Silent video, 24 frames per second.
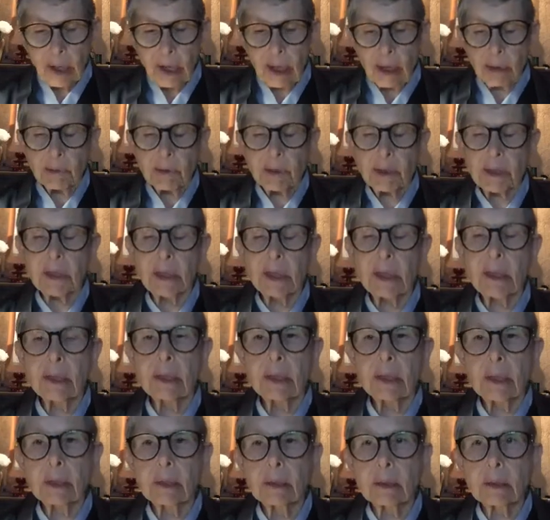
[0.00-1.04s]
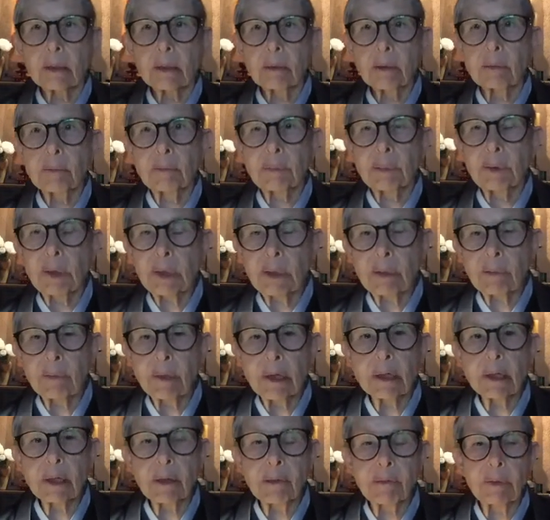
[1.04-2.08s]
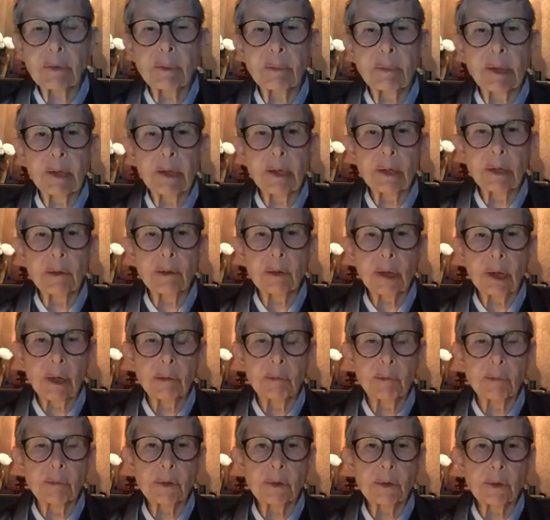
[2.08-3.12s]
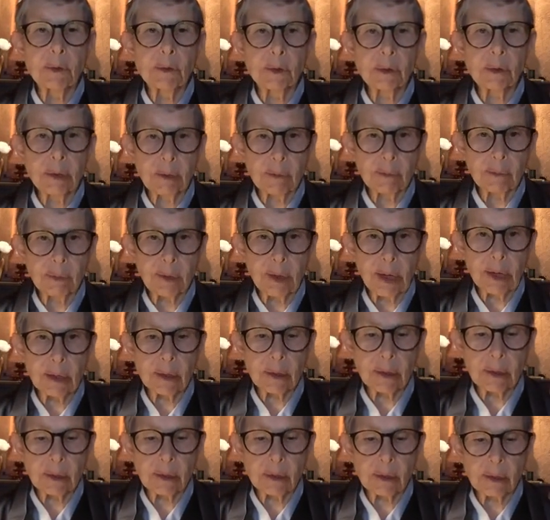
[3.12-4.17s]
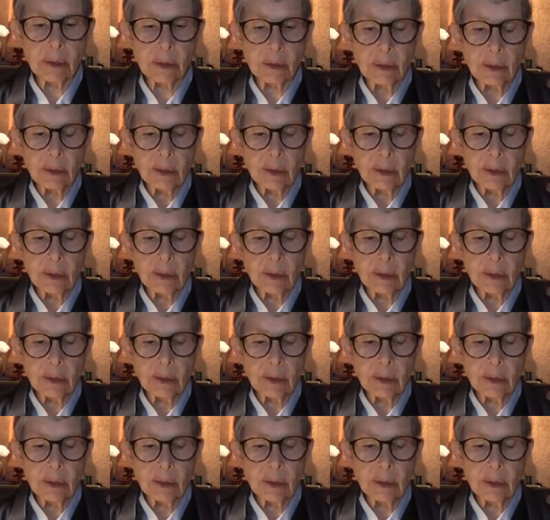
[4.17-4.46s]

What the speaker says: I would say that pretty much everybody who comes to Zen practice